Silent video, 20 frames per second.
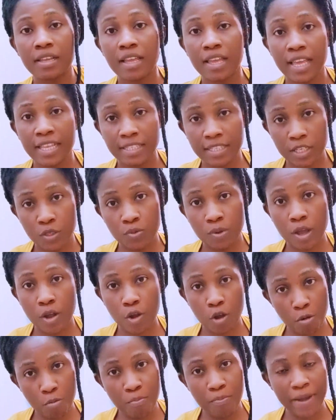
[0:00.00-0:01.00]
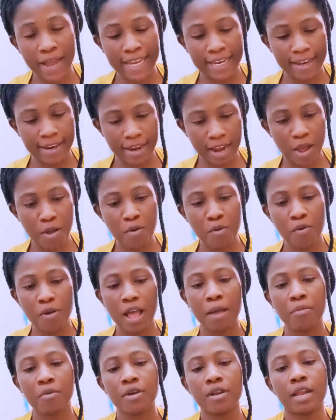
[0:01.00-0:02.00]
it is well combined. Now
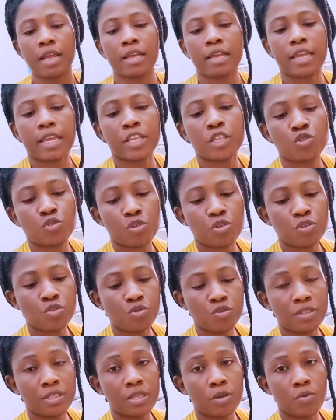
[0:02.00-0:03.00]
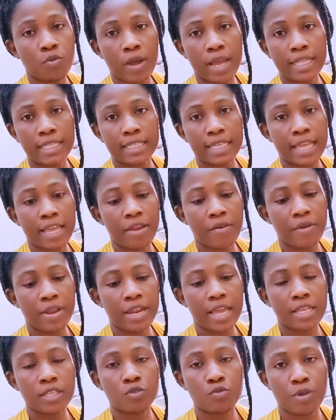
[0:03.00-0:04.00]
I'm gonna introduce the wet
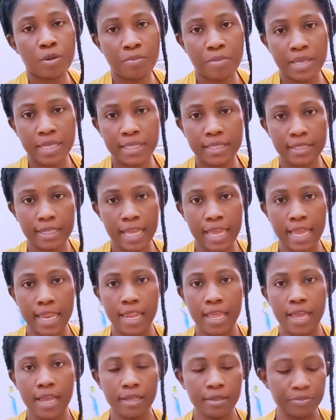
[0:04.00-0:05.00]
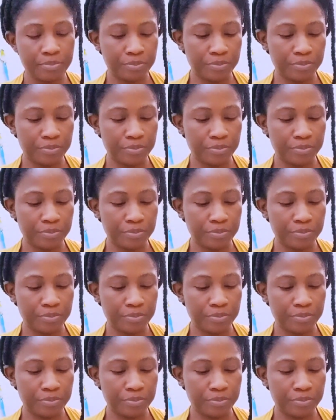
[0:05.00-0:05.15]
ingredients we mixed earlier,